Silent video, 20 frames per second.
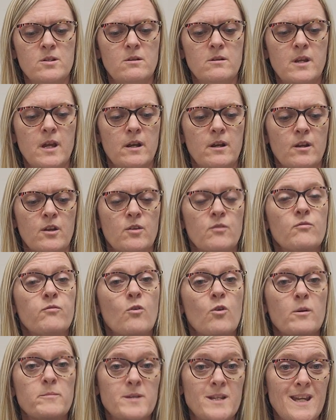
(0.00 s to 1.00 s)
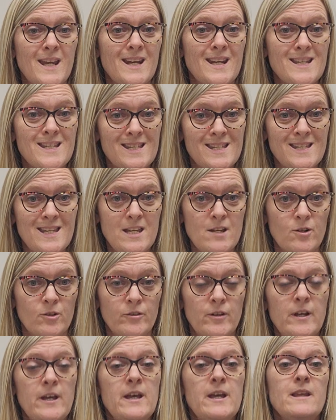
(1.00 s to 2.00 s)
get it conformed and get it sealed.